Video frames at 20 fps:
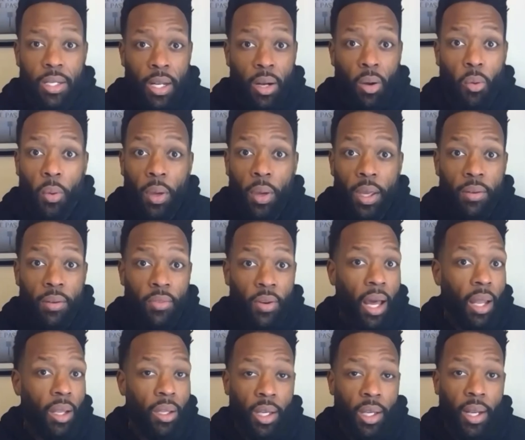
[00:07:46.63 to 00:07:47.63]
in a win for
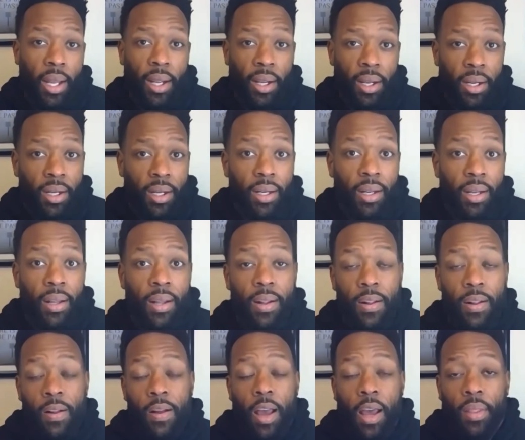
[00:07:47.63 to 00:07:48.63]
not looking that good,
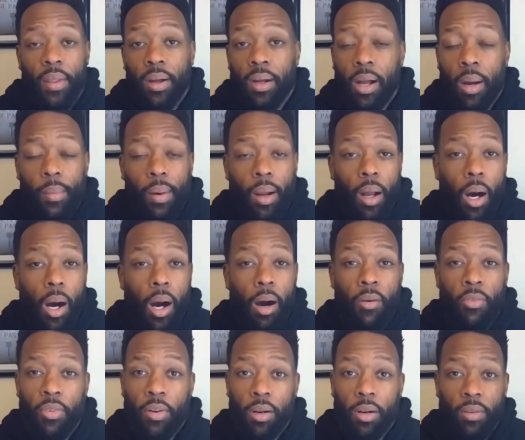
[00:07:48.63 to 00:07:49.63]
right? And they're coming
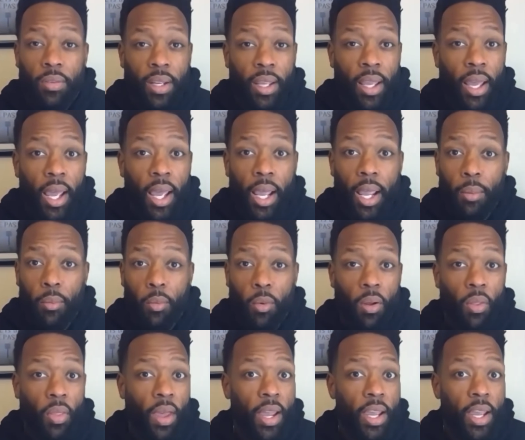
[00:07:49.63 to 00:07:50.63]
off of a game
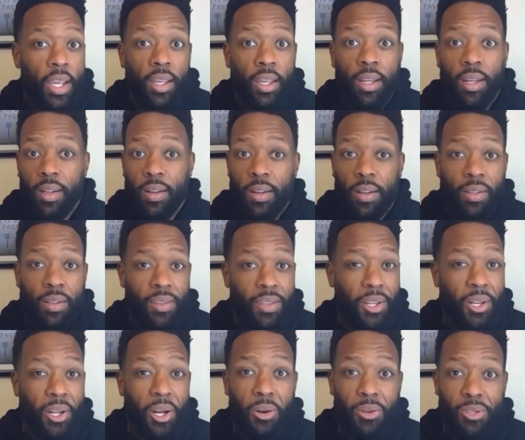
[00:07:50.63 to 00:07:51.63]
where they,
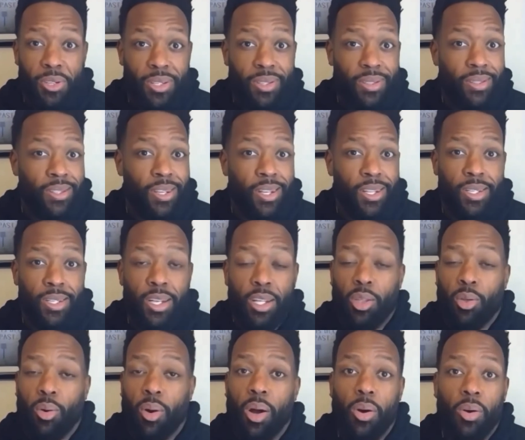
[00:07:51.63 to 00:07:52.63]
just
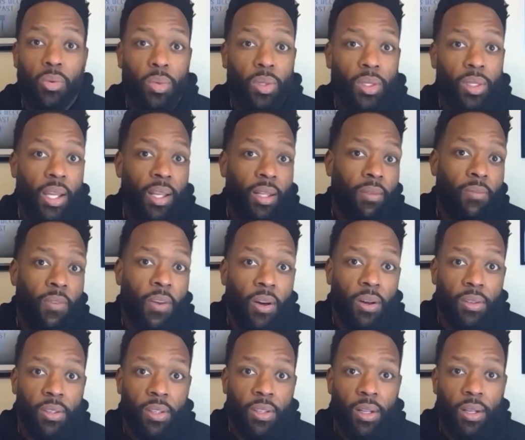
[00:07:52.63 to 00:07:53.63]
dethroned what they
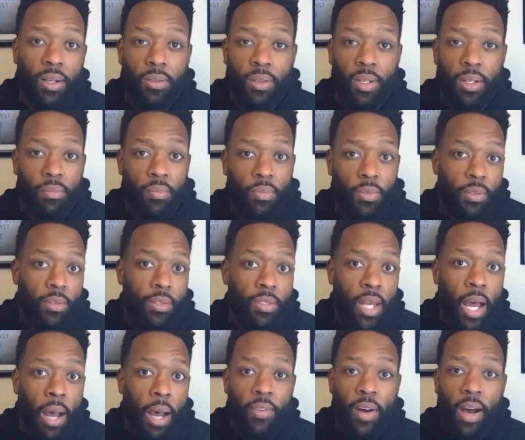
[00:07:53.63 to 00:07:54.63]
felt, with
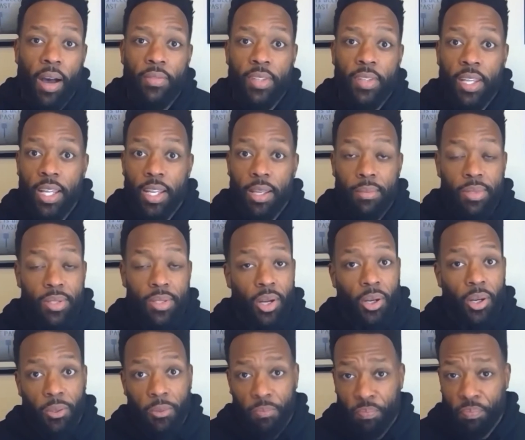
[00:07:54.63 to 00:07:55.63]
top 5 teams.
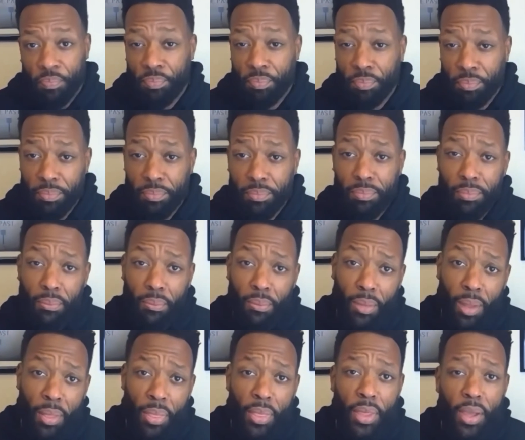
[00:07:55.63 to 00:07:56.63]
So
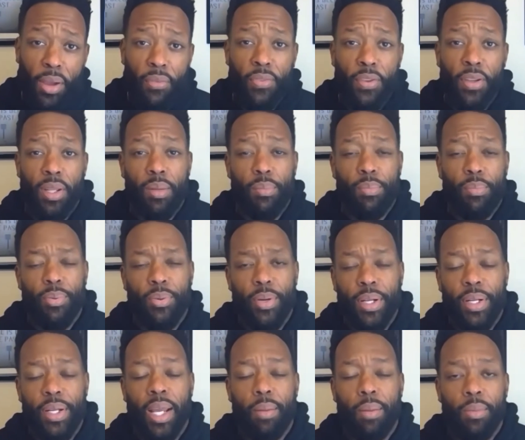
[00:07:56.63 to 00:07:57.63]
they're feeling
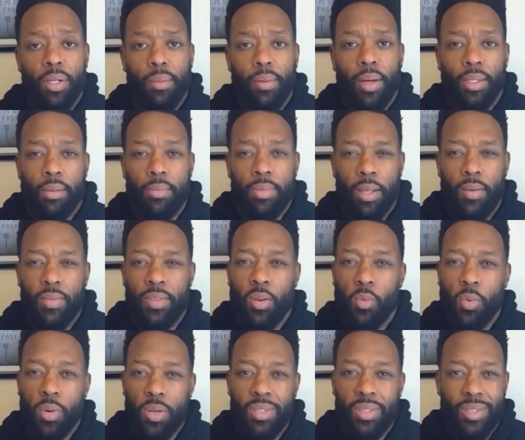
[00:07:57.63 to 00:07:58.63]
pretty damn good about themselves, and
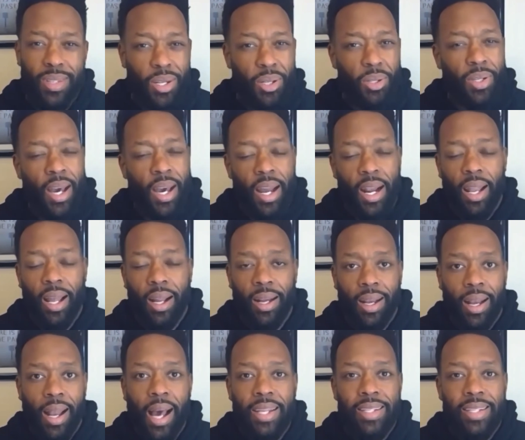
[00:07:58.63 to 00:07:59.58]
we're still kind of like not